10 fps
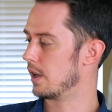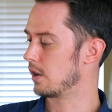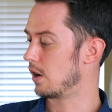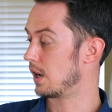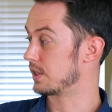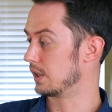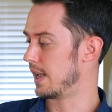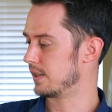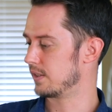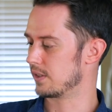costs
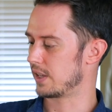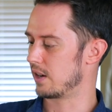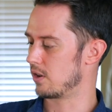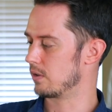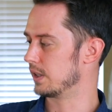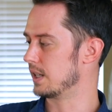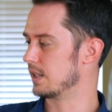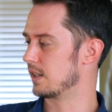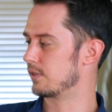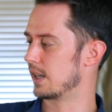less, this Arrow
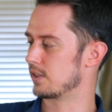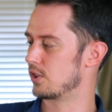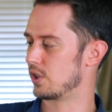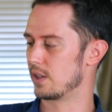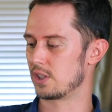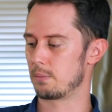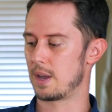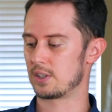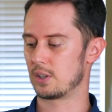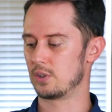release of Texas Chainsaw
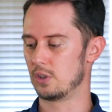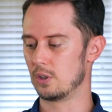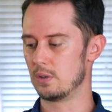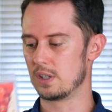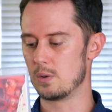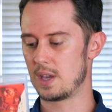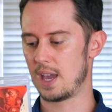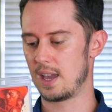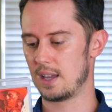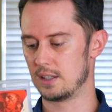Massacre 2, the
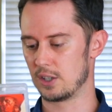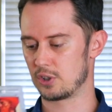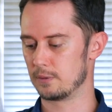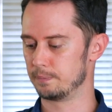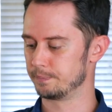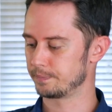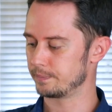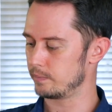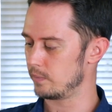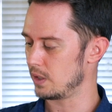UK edition,
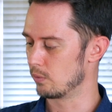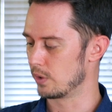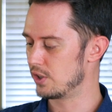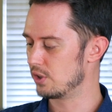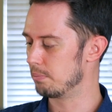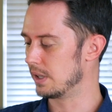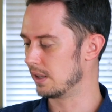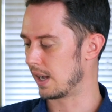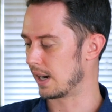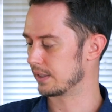Region B
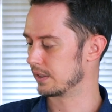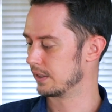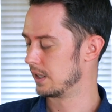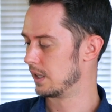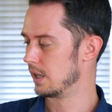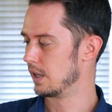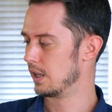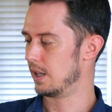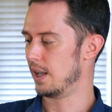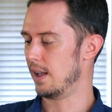locked.
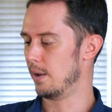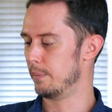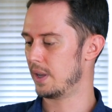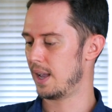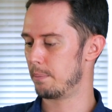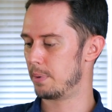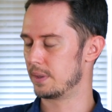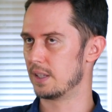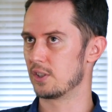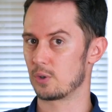But
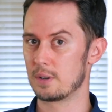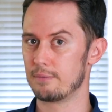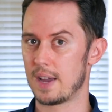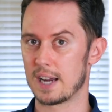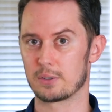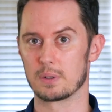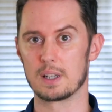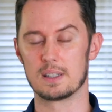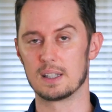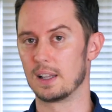then Scream Factory
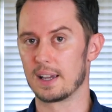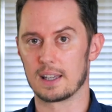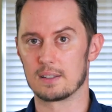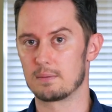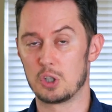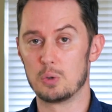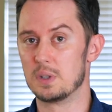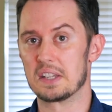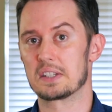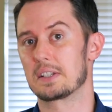did like a
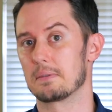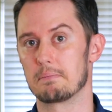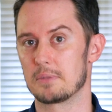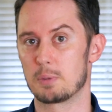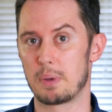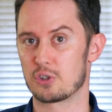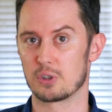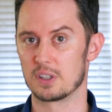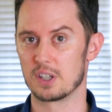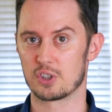2-disc
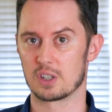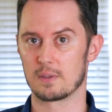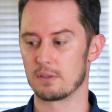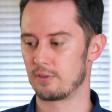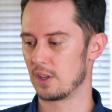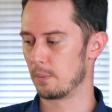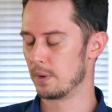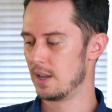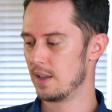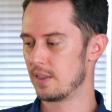special edition of the film
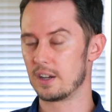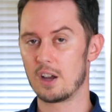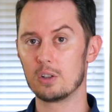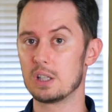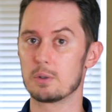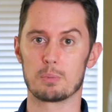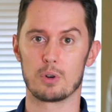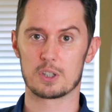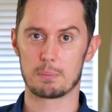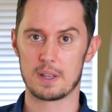that not only was more
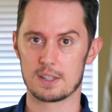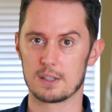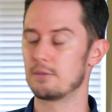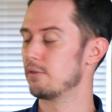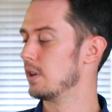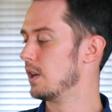expensive,